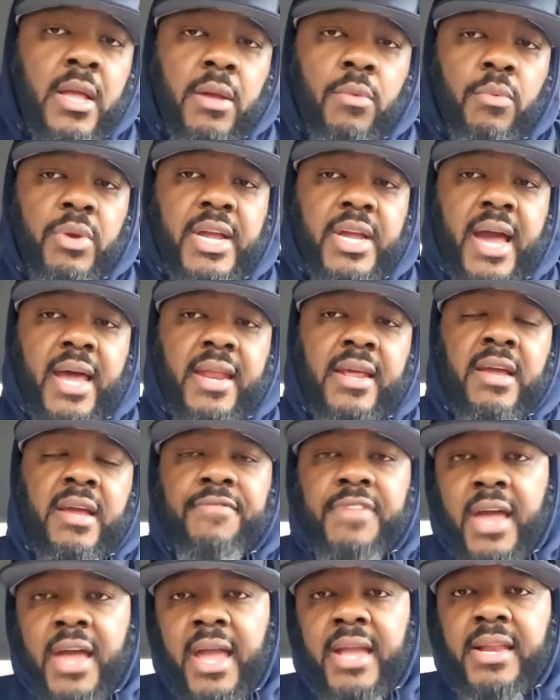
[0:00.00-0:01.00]
We got to if
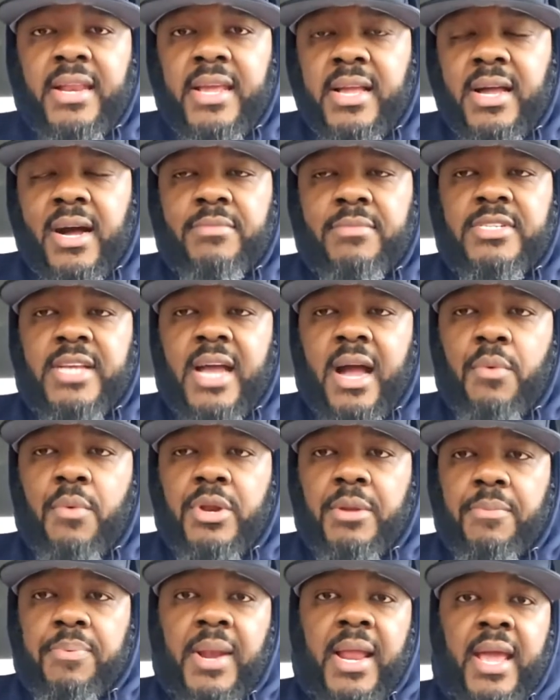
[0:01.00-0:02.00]
the AD comes out with
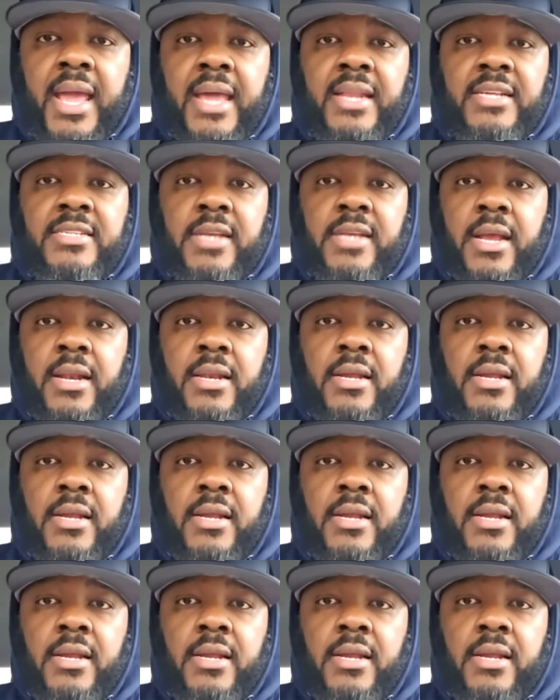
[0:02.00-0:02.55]
a plan and say,